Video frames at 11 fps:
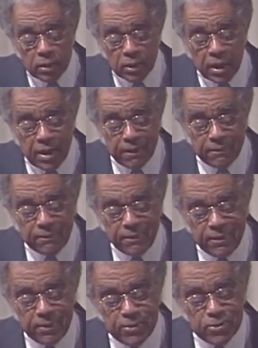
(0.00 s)
love,
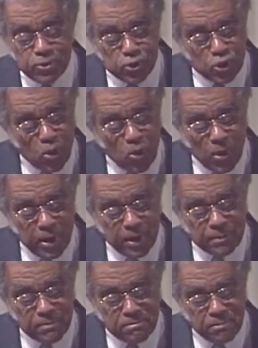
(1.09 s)
joy,
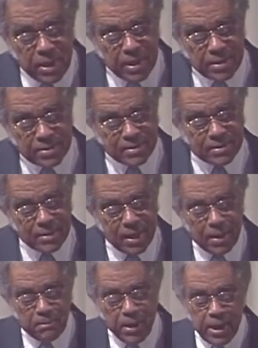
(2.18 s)
peace,
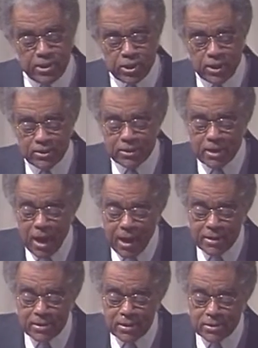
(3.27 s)
patience,
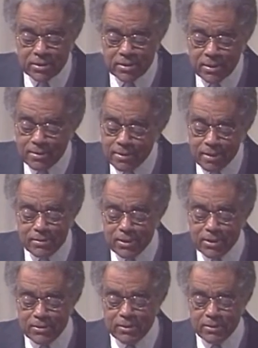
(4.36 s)
kindness,
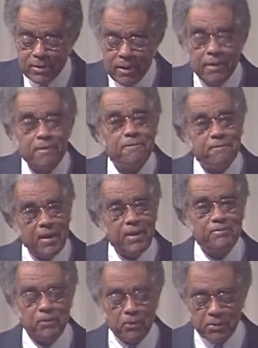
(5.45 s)
goodness,
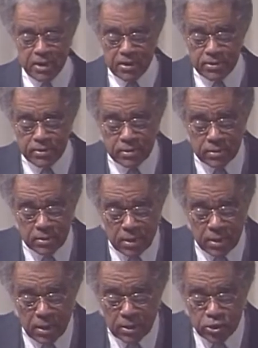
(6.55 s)
faithfulness,
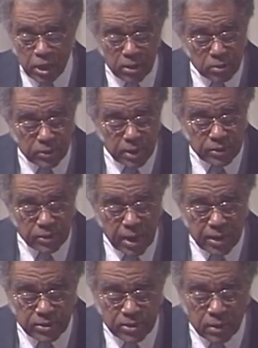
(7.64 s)
gentleness,
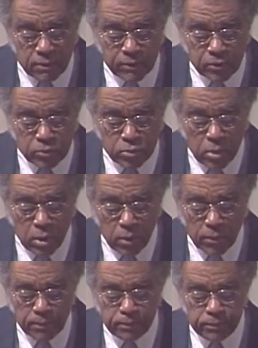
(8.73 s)
and
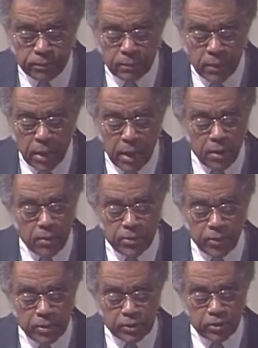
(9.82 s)
self-control. Here
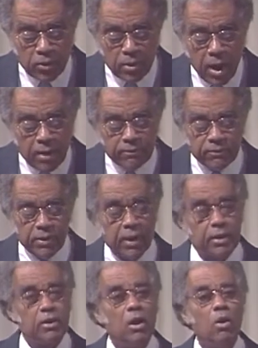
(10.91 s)
there is no
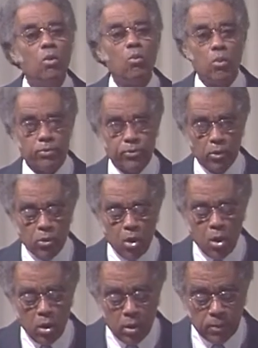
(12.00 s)
conflict with the
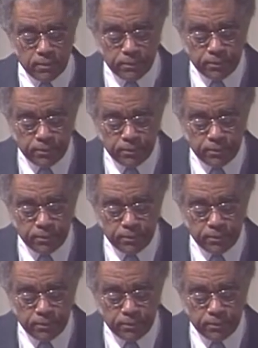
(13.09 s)
law.